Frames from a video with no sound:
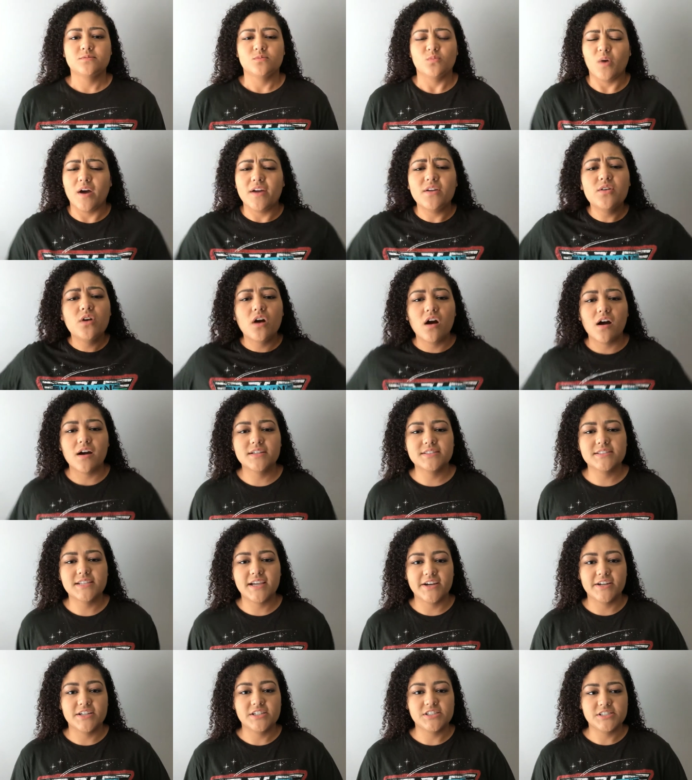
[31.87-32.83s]
Why do cars
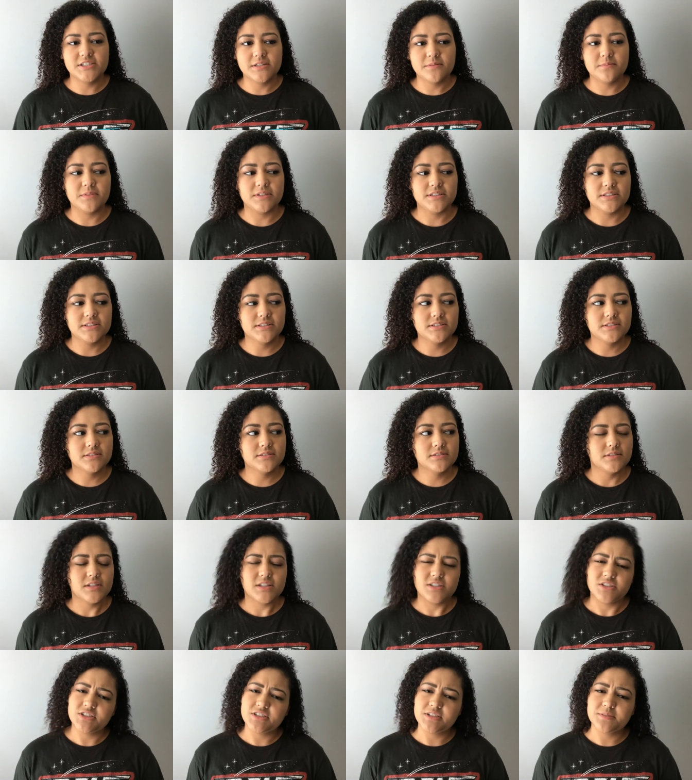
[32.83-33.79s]
carry shipments
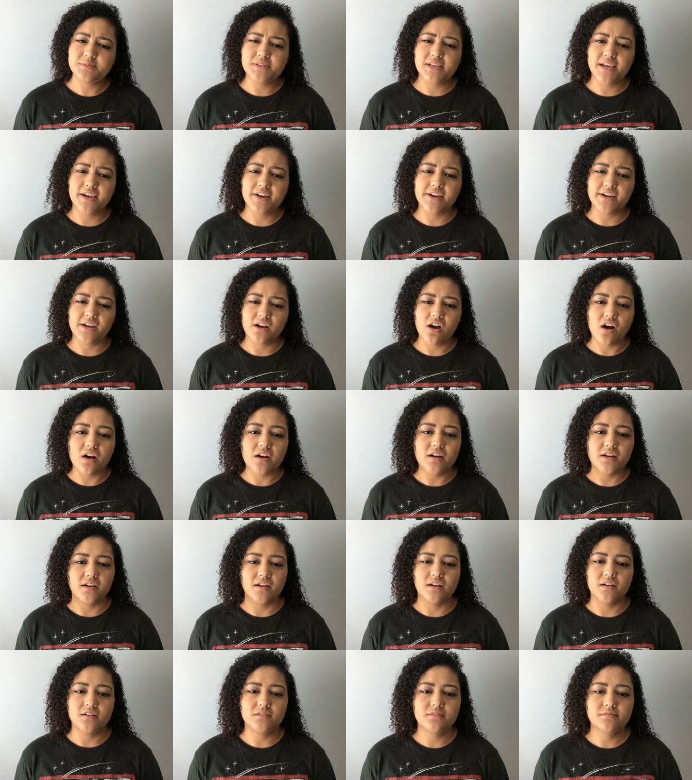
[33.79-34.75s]
and ships carry
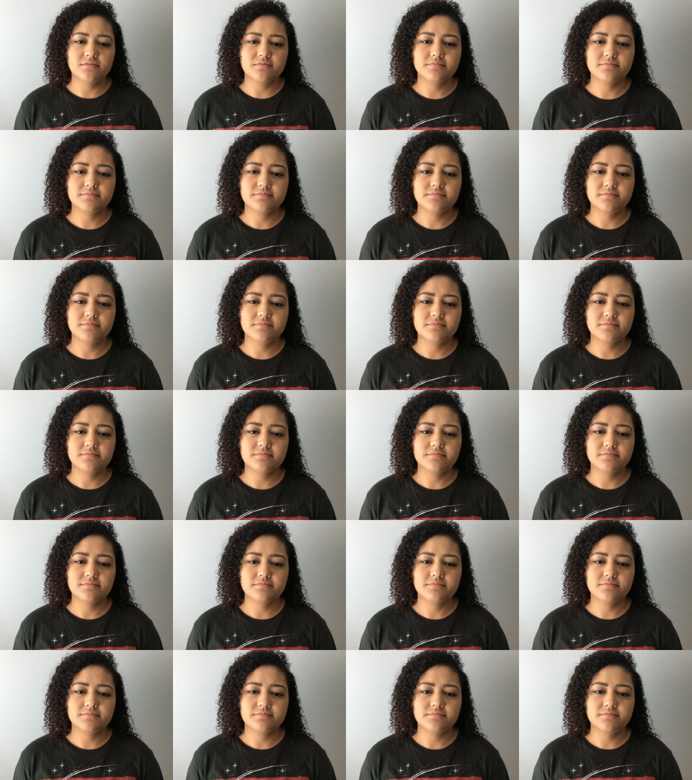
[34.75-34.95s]
cargo?